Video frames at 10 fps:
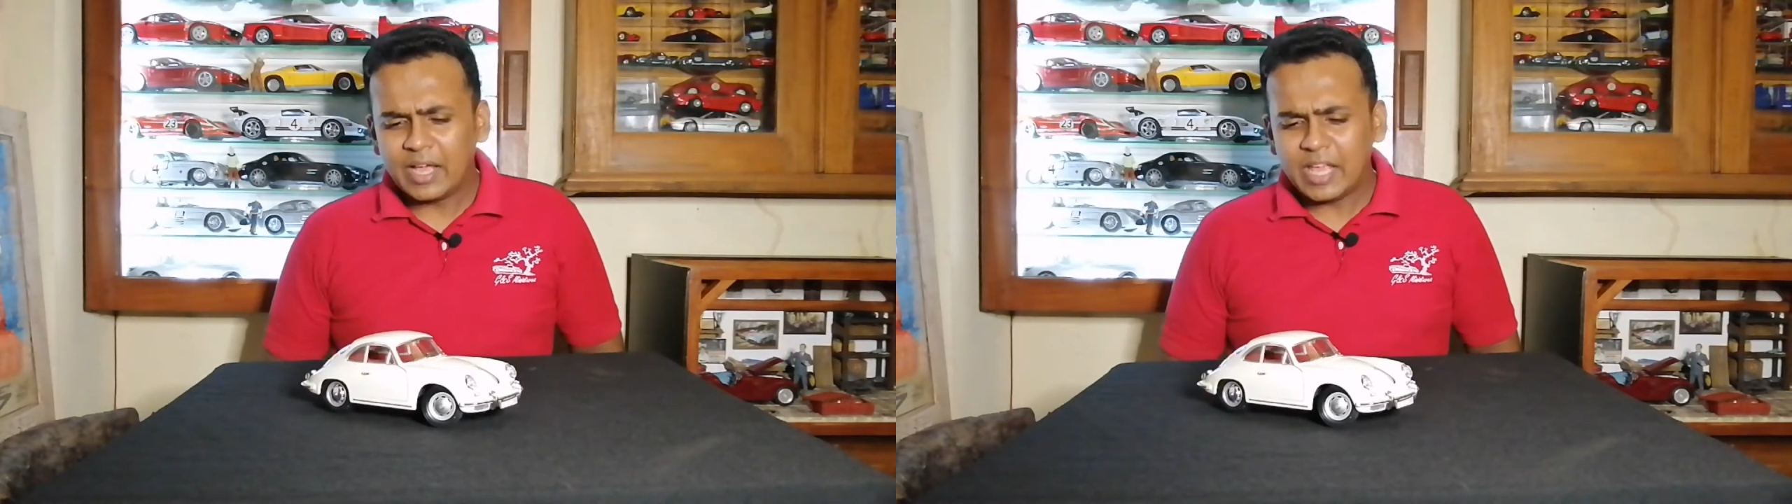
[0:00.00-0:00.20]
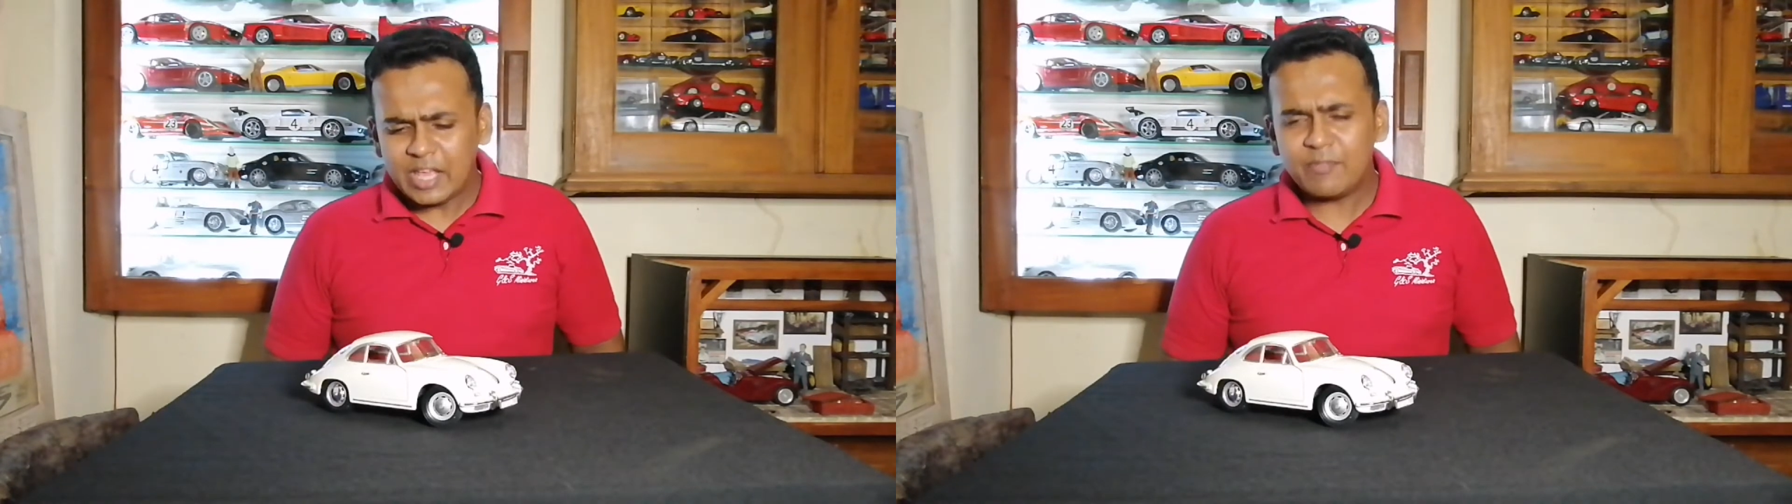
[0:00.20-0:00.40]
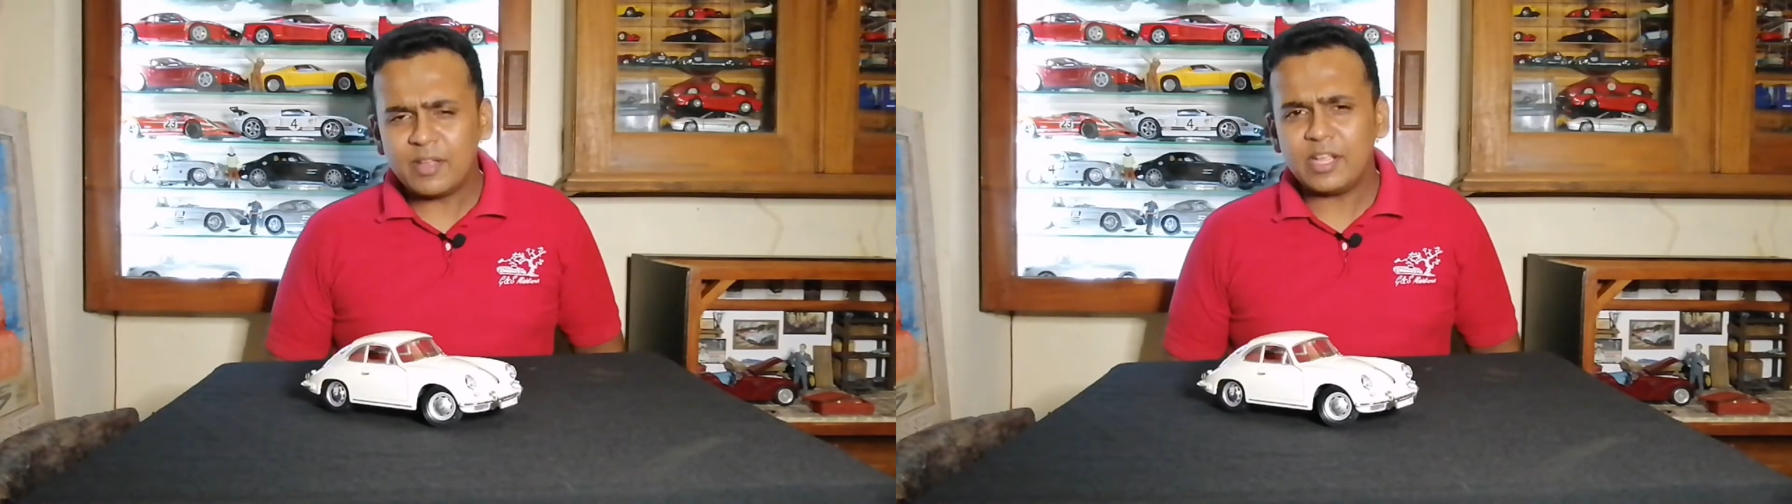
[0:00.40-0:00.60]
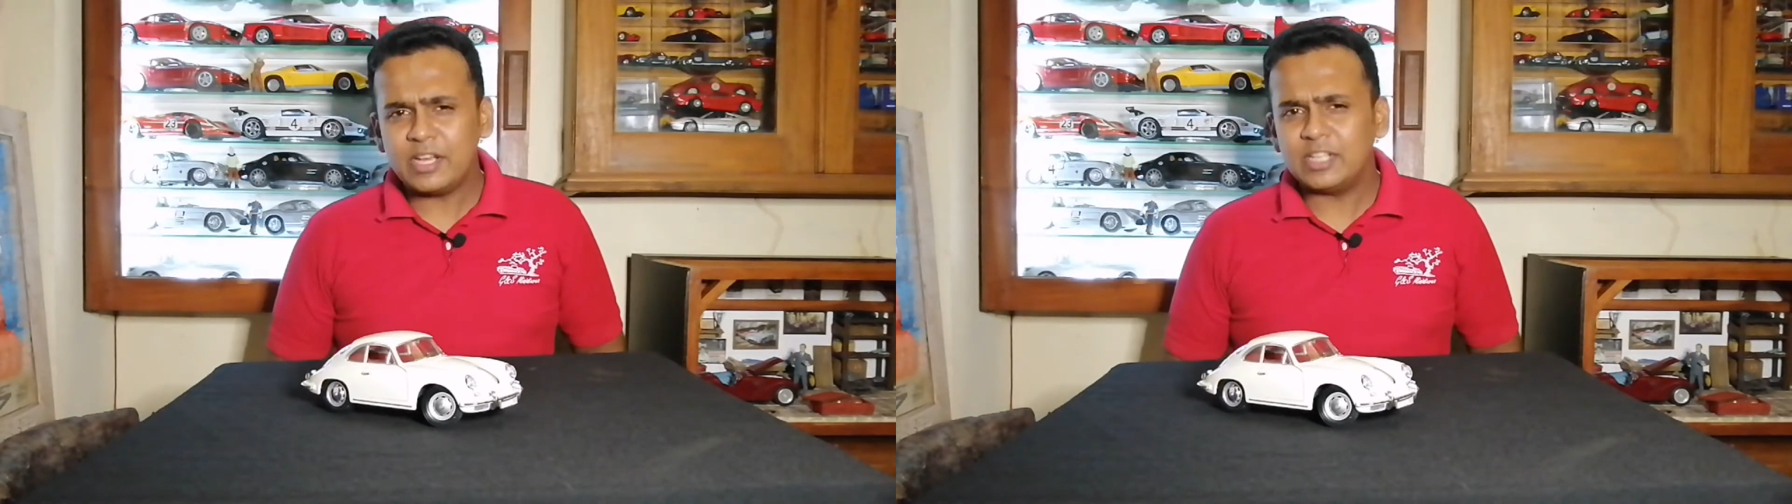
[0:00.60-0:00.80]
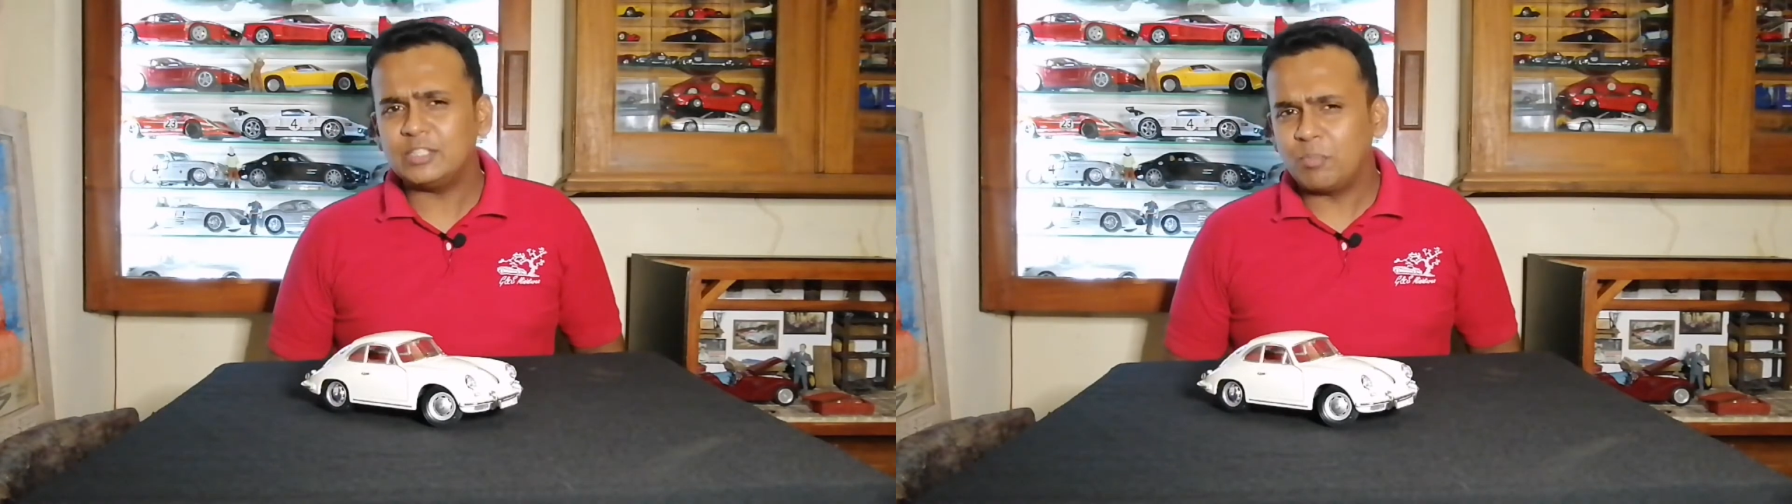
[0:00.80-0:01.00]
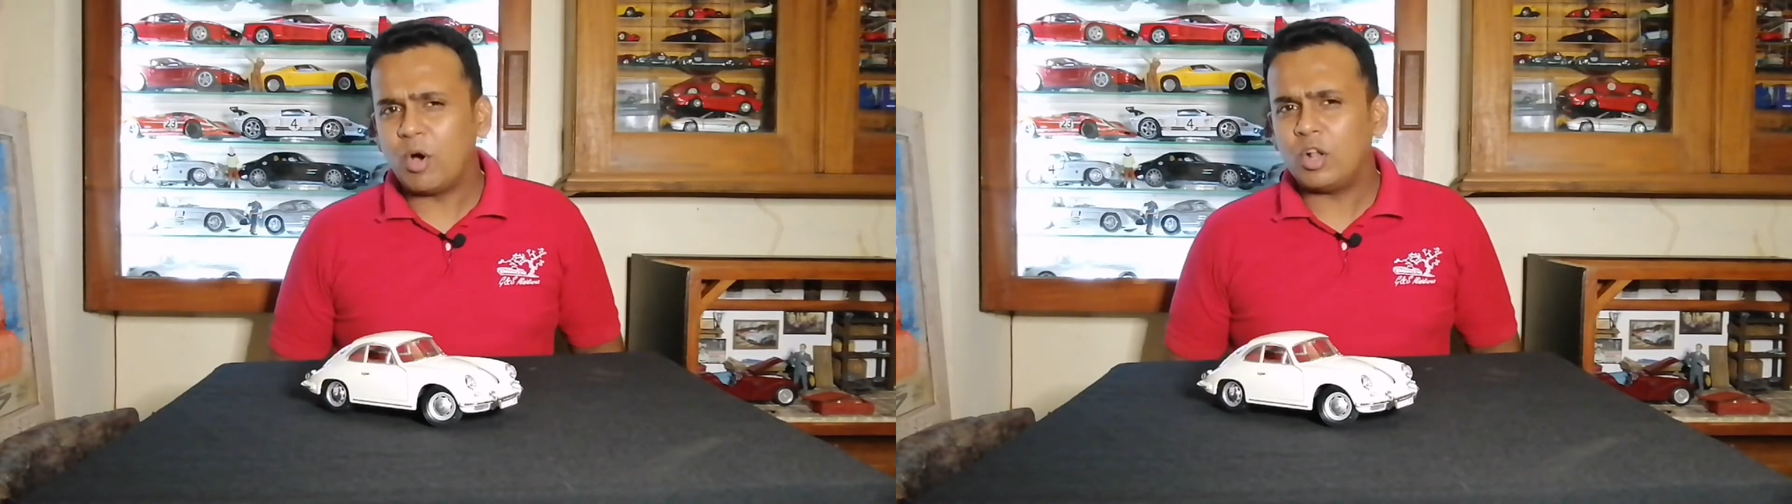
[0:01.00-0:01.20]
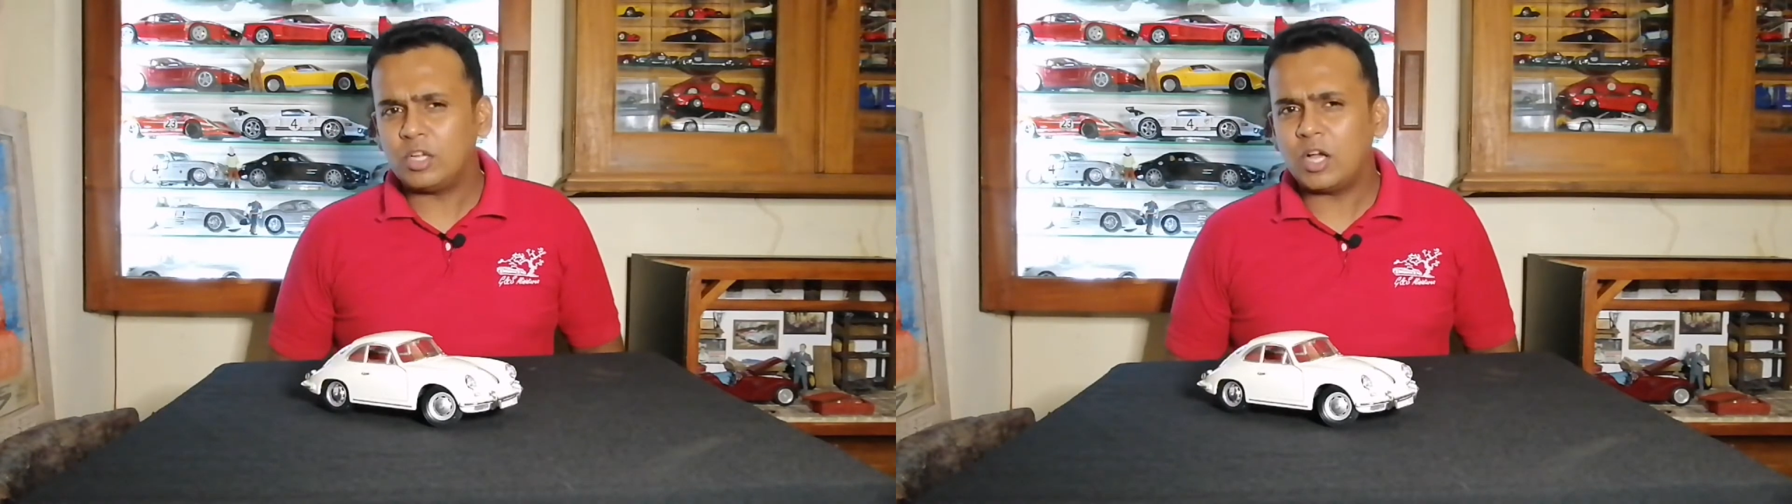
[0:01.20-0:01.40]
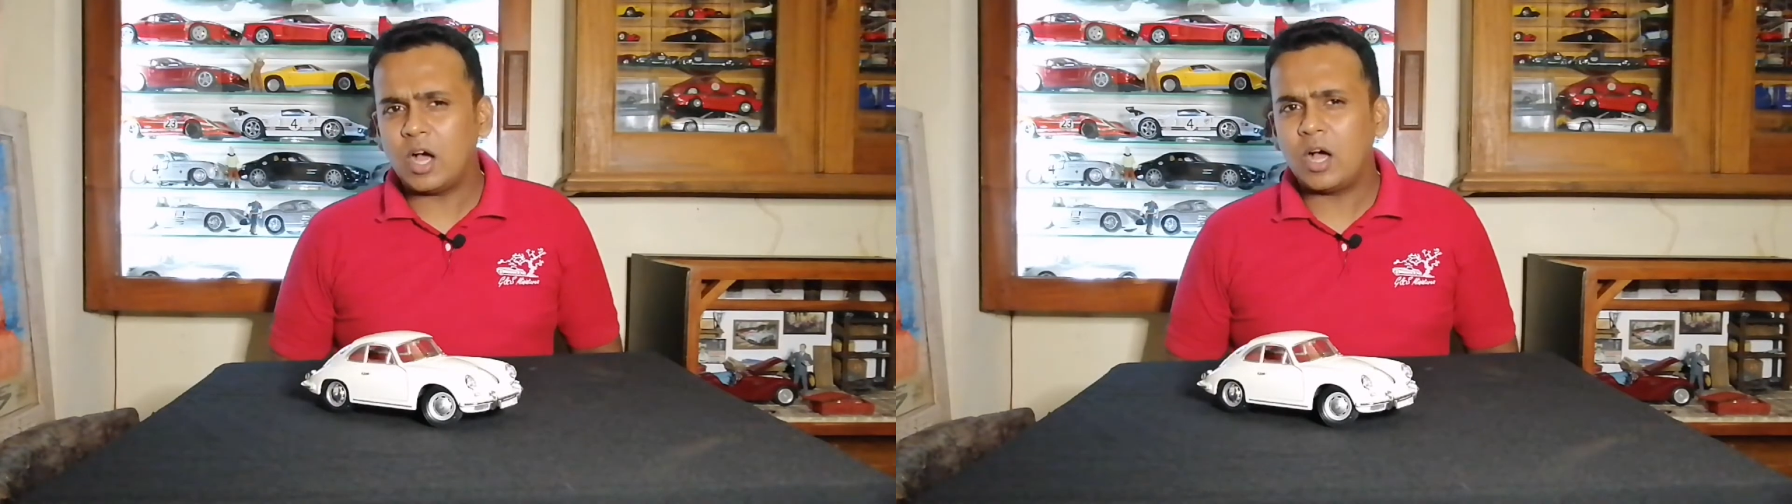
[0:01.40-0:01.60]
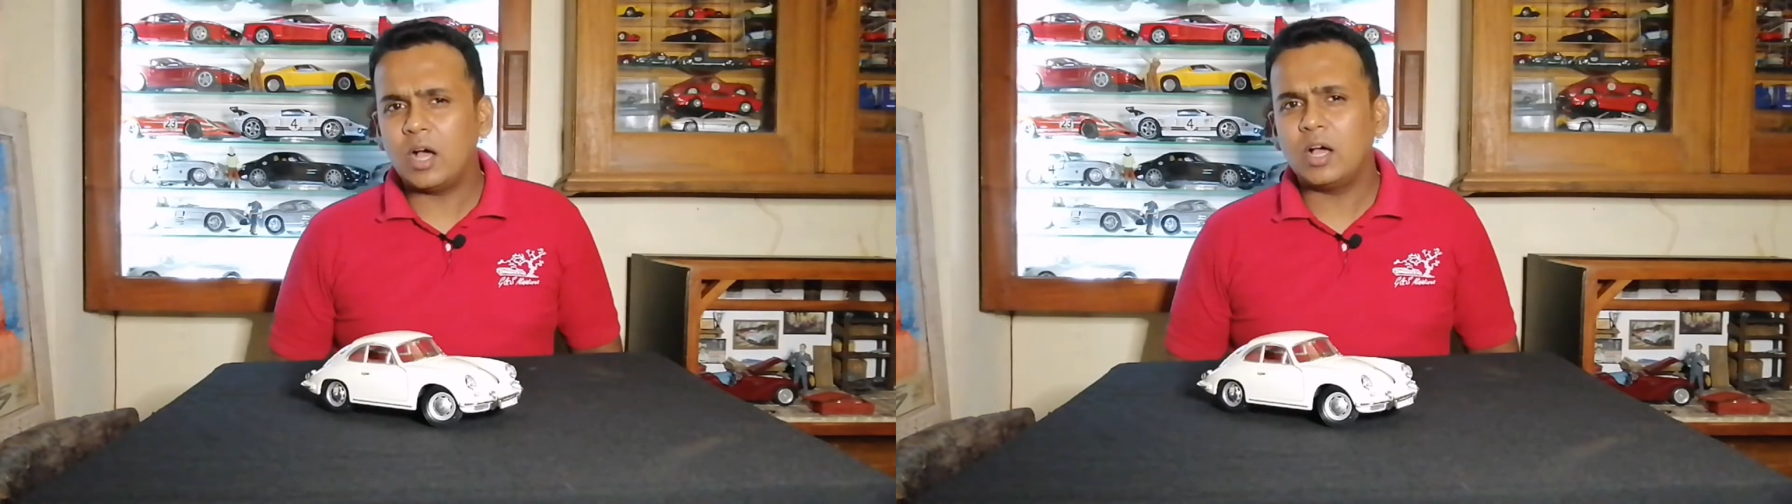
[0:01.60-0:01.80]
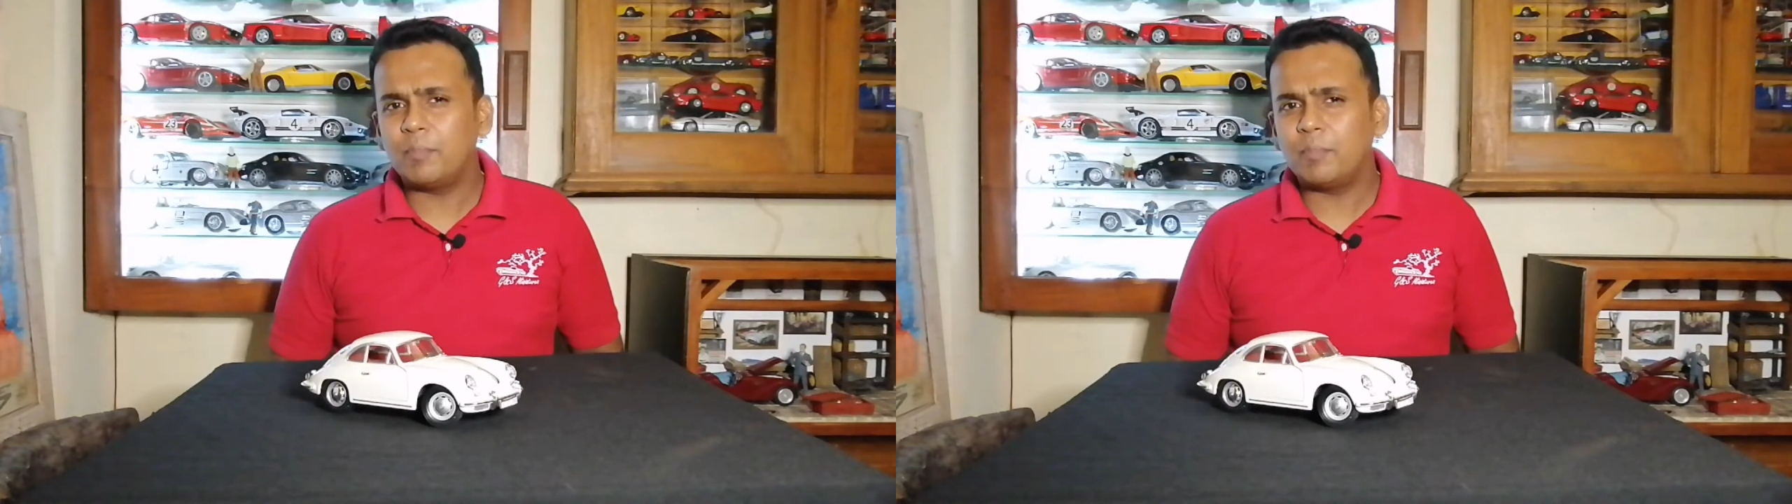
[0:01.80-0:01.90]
even in a small car